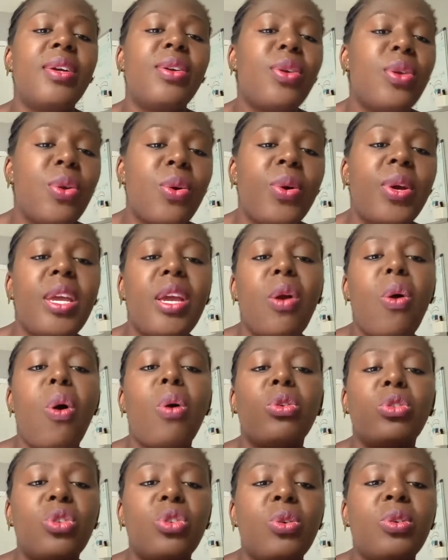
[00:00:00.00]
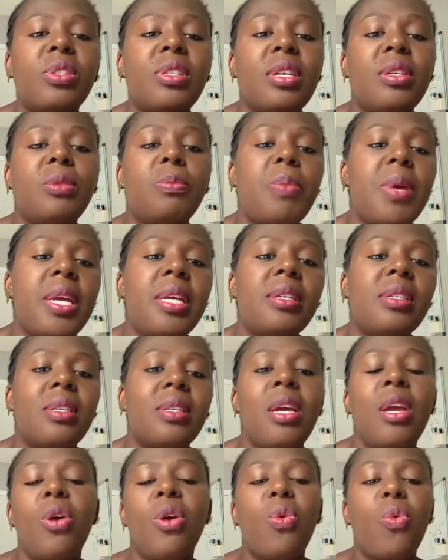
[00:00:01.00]
he controls the
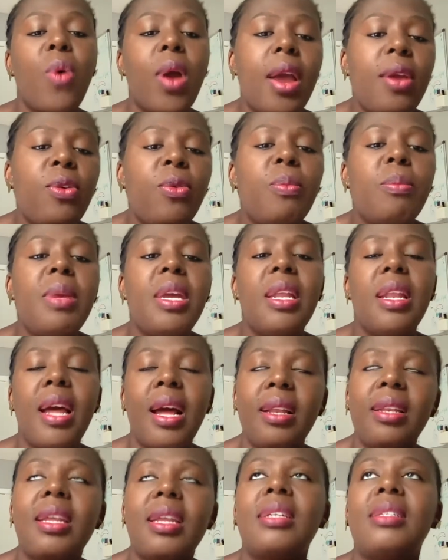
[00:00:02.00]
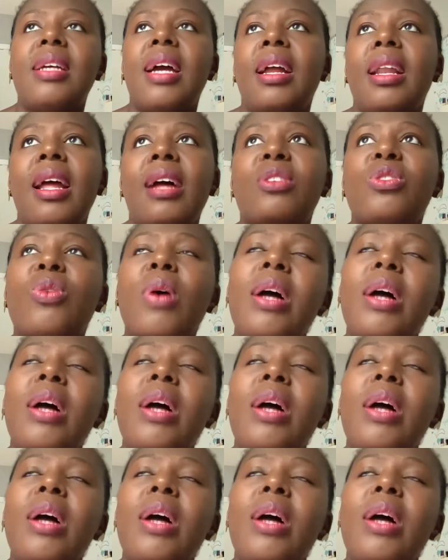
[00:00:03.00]
space where you meet and things like that.